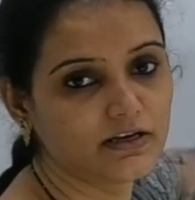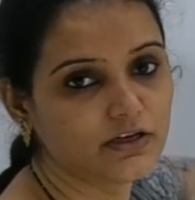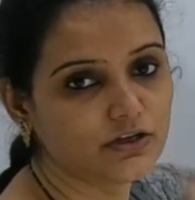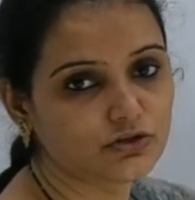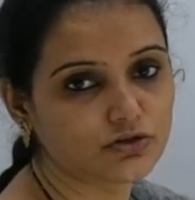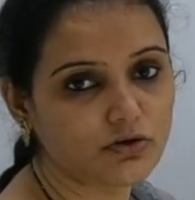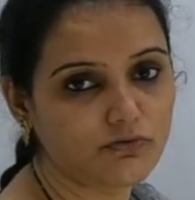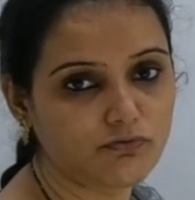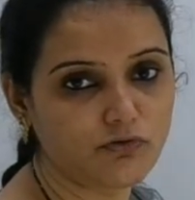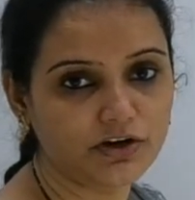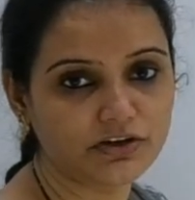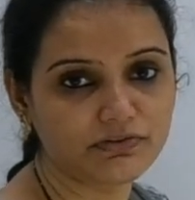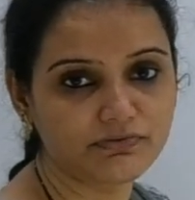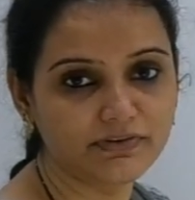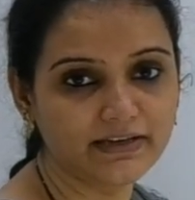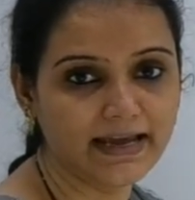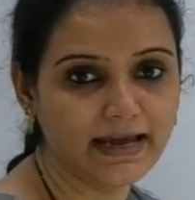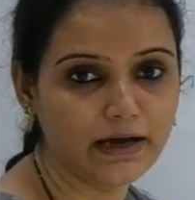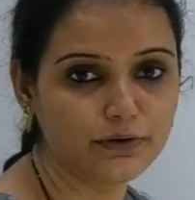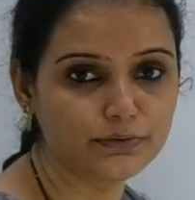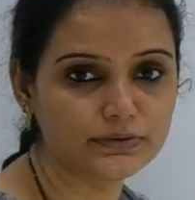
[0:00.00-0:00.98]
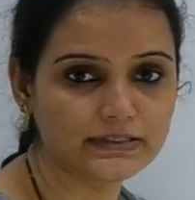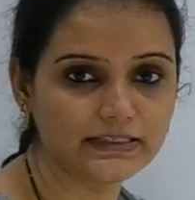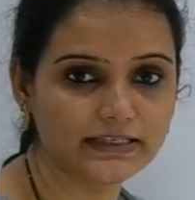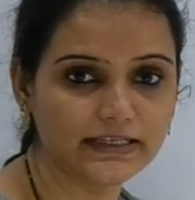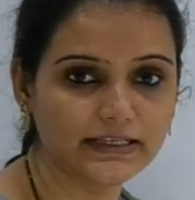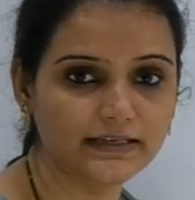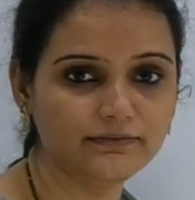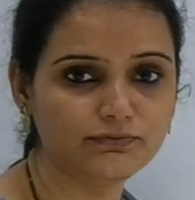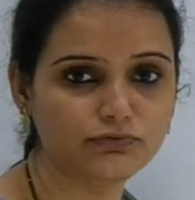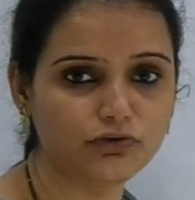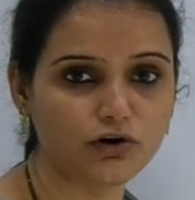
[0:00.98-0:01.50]
So what we have
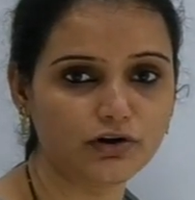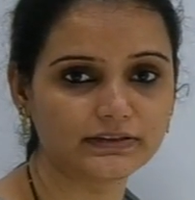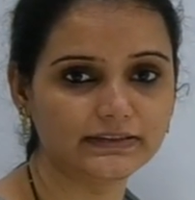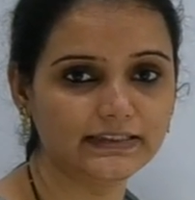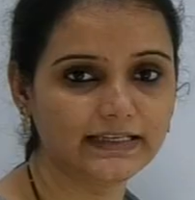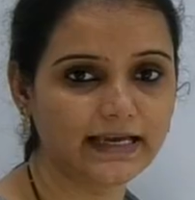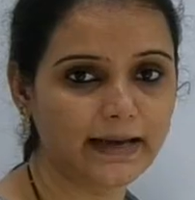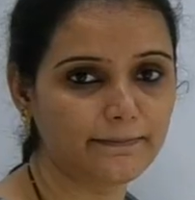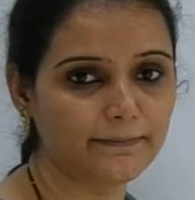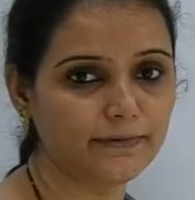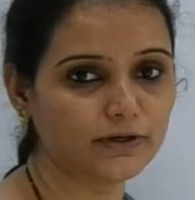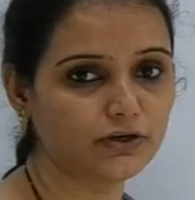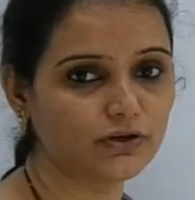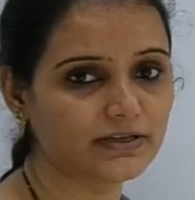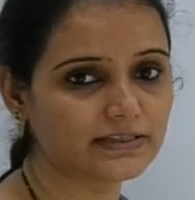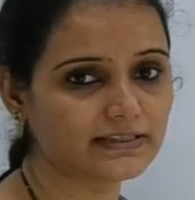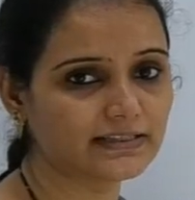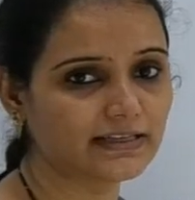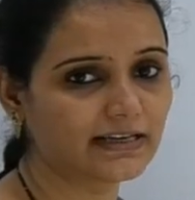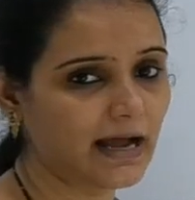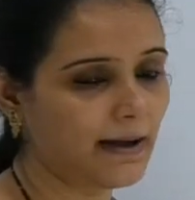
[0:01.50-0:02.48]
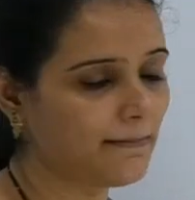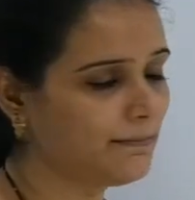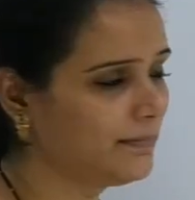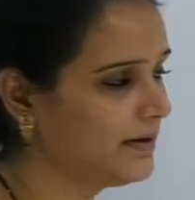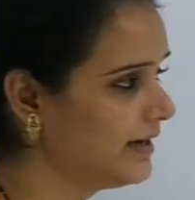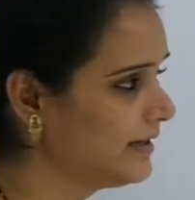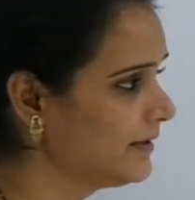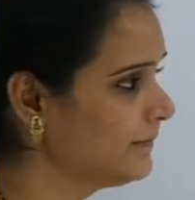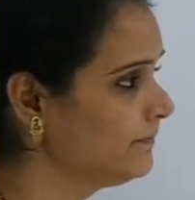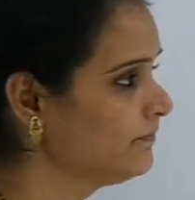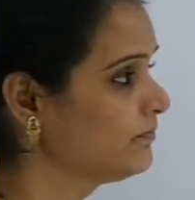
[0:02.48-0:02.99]
seen for the ambiguous
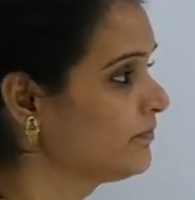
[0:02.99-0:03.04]
grammar,